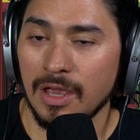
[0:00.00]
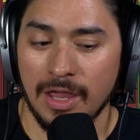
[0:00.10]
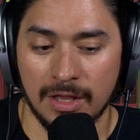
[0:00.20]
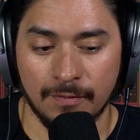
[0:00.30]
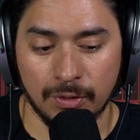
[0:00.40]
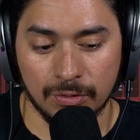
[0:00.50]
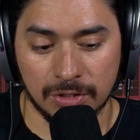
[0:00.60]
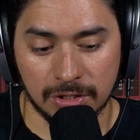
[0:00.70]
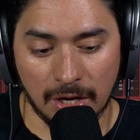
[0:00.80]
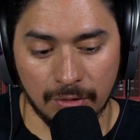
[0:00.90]
And if you're in
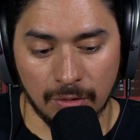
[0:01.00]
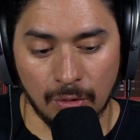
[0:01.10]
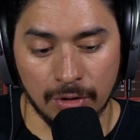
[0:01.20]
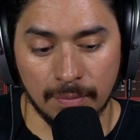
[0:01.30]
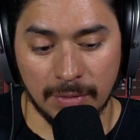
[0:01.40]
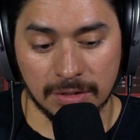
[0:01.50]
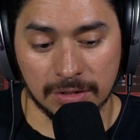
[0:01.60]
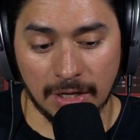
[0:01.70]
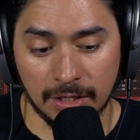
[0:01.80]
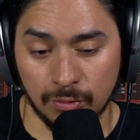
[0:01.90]
stereo or in
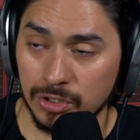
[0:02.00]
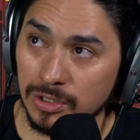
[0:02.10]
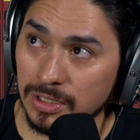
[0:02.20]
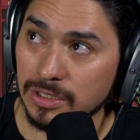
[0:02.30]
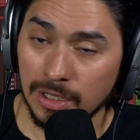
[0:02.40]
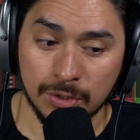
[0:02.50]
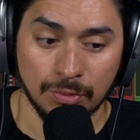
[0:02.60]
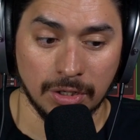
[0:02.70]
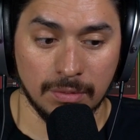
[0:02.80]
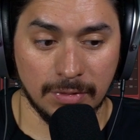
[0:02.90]
mid-side, which this does
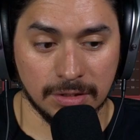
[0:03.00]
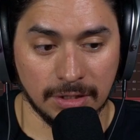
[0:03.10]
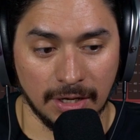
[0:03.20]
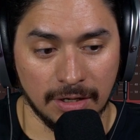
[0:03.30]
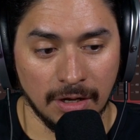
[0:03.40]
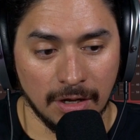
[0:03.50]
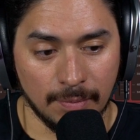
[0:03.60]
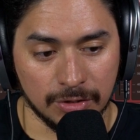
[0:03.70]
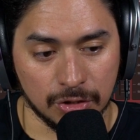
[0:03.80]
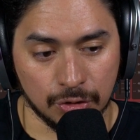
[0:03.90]
work in mid-side
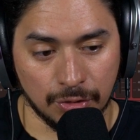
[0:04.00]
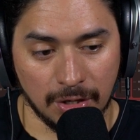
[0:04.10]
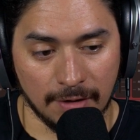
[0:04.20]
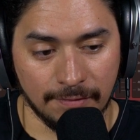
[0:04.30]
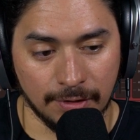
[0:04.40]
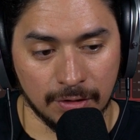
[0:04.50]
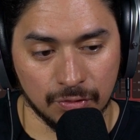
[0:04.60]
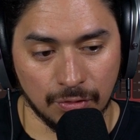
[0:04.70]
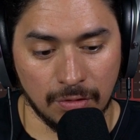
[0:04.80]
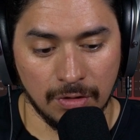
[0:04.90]
by just turning off link
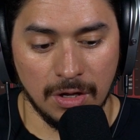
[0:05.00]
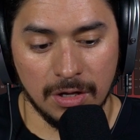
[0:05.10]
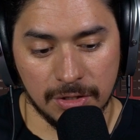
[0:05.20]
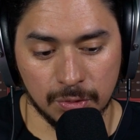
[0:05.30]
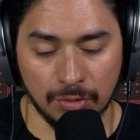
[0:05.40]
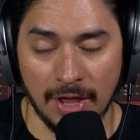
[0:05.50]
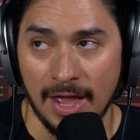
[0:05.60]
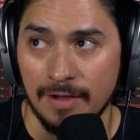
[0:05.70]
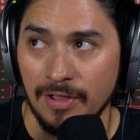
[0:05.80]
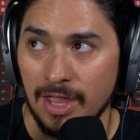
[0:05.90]
control, this will
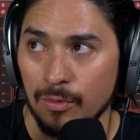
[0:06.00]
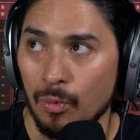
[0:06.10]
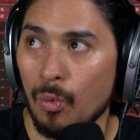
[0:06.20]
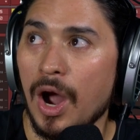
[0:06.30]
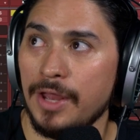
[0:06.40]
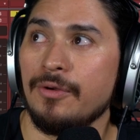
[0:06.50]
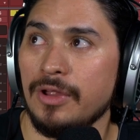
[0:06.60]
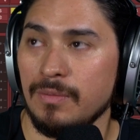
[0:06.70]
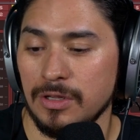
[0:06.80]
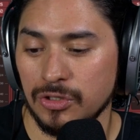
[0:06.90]
have a wider
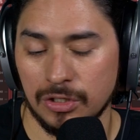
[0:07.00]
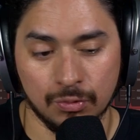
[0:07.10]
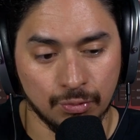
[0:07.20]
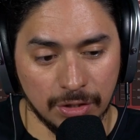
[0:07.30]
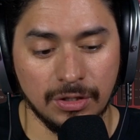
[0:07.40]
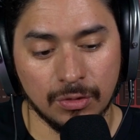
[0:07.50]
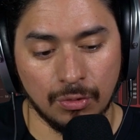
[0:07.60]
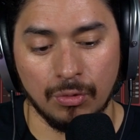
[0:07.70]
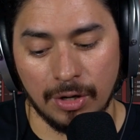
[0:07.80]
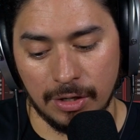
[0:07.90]
image. It's really
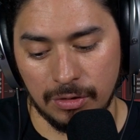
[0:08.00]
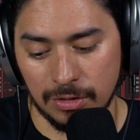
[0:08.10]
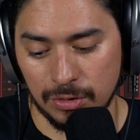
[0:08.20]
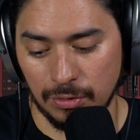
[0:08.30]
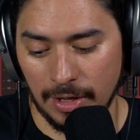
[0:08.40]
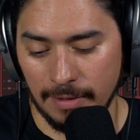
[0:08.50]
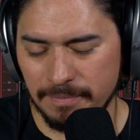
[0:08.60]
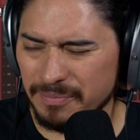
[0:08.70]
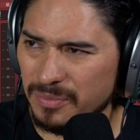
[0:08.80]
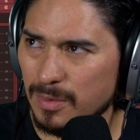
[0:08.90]
cool how you can do that,
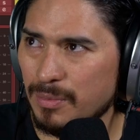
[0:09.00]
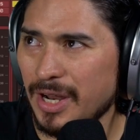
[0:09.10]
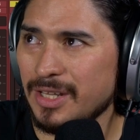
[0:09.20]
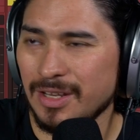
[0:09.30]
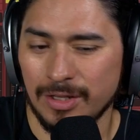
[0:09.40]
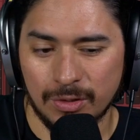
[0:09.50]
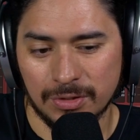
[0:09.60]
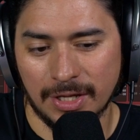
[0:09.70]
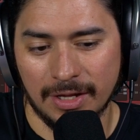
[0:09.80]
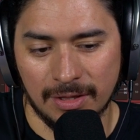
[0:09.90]
but I didn't use
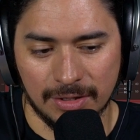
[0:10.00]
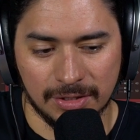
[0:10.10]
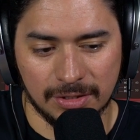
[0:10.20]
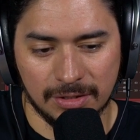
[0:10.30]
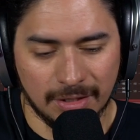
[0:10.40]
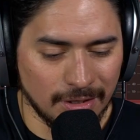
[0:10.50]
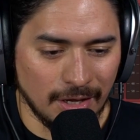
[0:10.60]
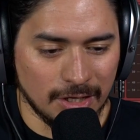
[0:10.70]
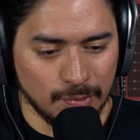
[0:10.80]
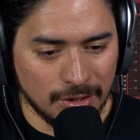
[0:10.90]
that in this
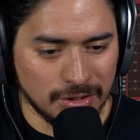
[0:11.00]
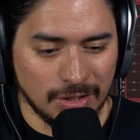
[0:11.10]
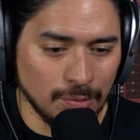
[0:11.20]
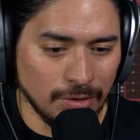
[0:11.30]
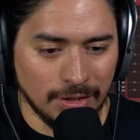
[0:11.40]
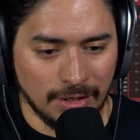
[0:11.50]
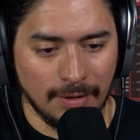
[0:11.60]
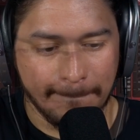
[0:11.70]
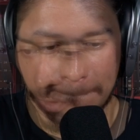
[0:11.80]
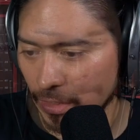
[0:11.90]
case because I didn't really need
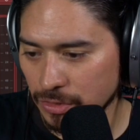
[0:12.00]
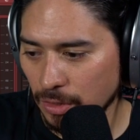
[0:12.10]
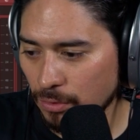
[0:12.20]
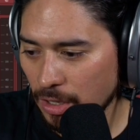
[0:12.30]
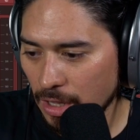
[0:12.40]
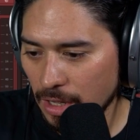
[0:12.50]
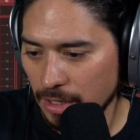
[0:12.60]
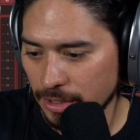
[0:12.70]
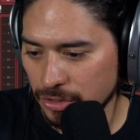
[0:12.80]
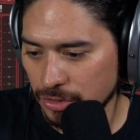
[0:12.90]
it. So
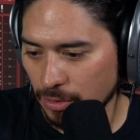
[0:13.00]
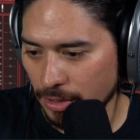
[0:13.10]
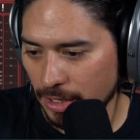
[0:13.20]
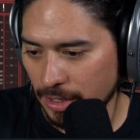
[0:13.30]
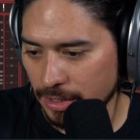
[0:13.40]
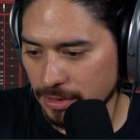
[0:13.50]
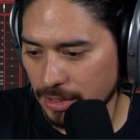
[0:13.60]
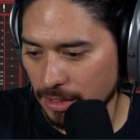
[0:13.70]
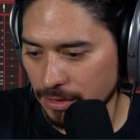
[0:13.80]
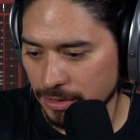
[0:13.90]
let's just go ahead and
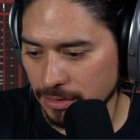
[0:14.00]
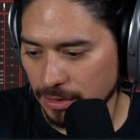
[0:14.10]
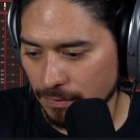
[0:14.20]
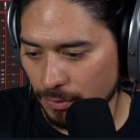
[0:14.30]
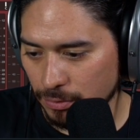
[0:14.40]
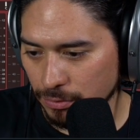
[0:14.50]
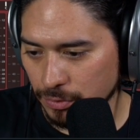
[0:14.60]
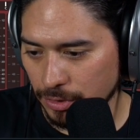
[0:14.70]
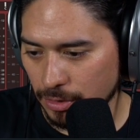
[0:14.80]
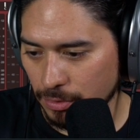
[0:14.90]
take a listen to the vocals
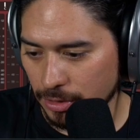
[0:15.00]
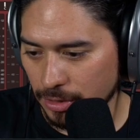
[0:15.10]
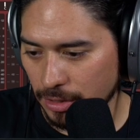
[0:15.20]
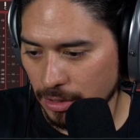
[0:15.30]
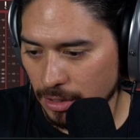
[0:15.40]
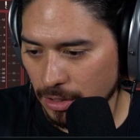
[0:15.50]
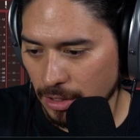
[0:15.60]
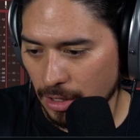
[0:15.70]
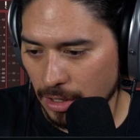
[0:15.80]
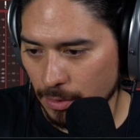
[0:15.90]
really quickly.
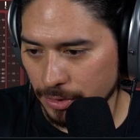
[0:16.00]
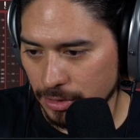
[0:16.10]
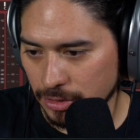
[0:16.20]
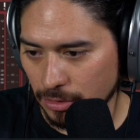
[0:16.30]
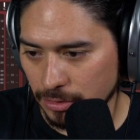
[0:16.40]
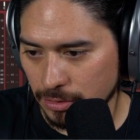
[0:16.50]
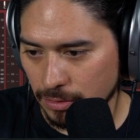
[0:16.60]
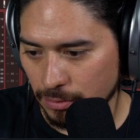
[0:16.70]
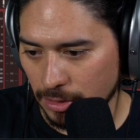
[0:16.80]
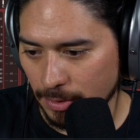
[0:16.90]
We're going to start
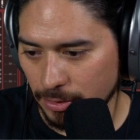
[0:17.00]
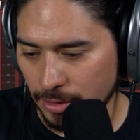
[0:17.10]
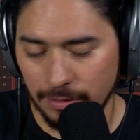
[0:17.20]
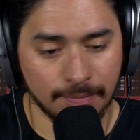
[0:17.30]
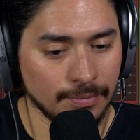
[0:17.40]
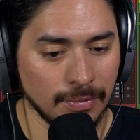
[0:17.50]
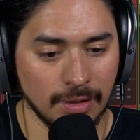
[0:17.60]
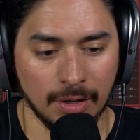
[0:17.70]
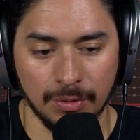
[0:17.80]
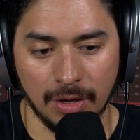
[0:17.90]
right about here.
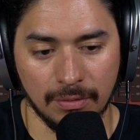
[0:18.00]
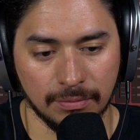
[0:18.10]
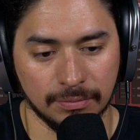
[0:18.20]
Here we go.